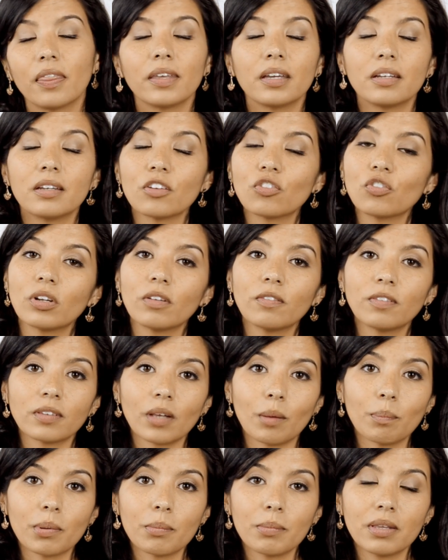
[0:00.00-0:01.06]
the addition of
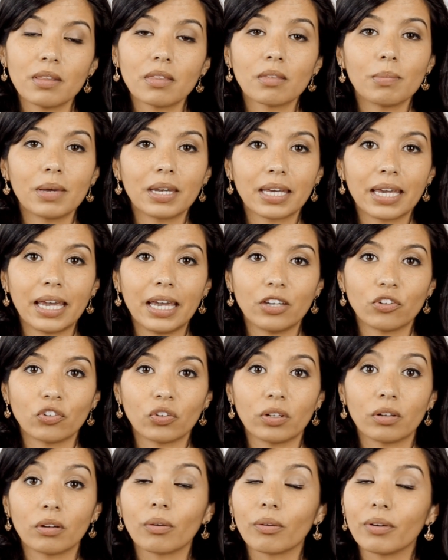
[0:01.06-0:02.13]
supplements,
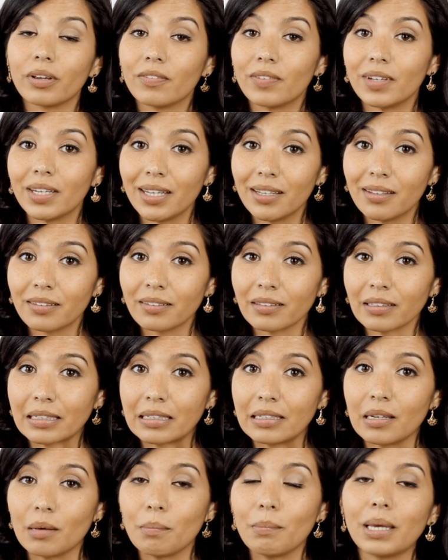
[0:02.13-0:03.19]
medication, or even
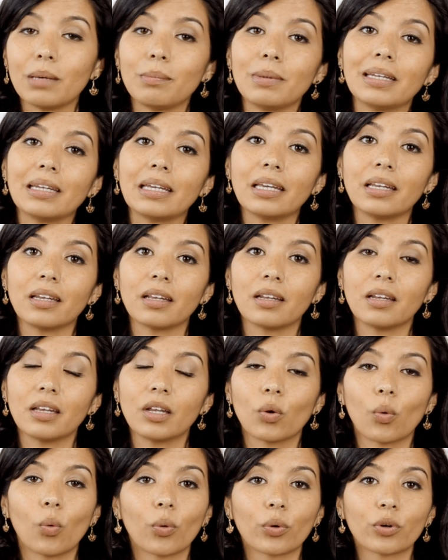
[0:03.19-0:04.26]
insulin may be needed
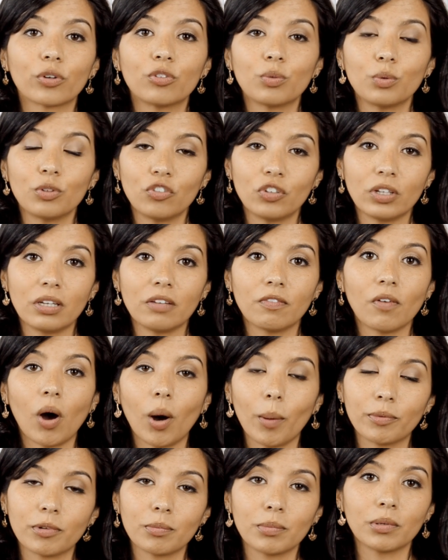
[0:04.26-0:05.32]
in order to achieve
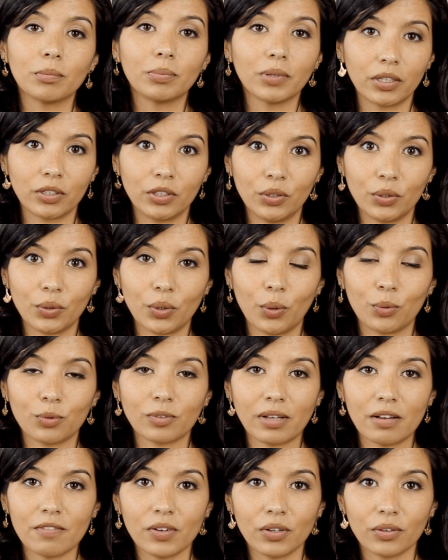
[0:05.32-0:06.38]
optimal blood glucose
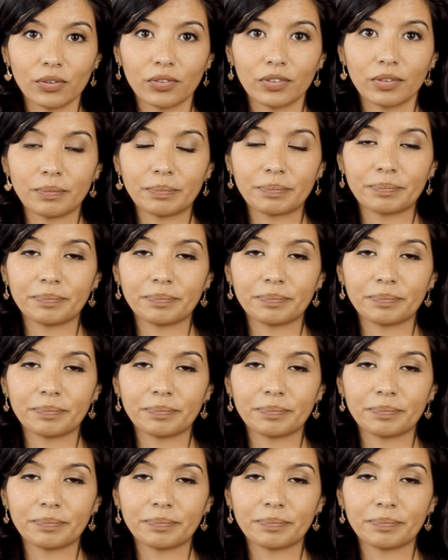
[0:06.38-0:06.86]
levels.